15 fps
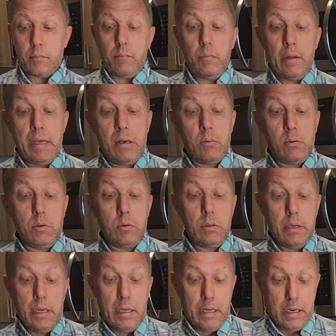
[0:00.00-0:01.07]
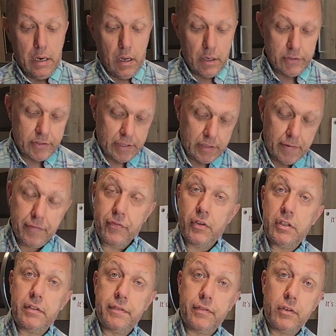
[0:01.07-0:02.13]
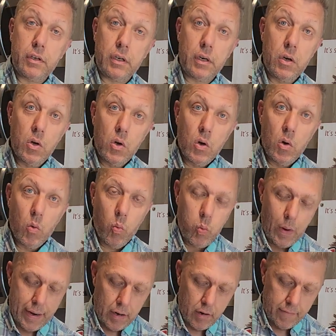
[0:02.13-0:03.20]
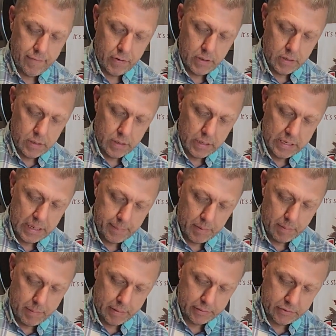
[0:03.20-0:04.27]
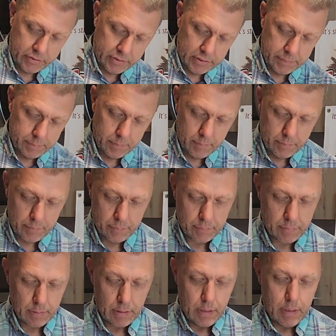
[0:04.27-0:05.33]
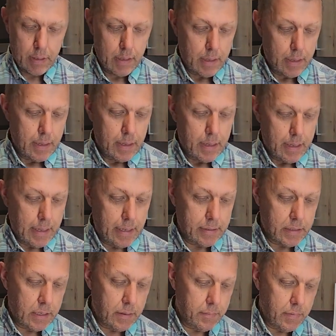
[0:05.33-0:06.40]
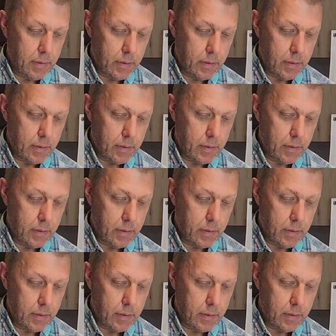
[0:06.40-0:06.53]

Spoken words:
it will last in the fridge for well over a couple of months. And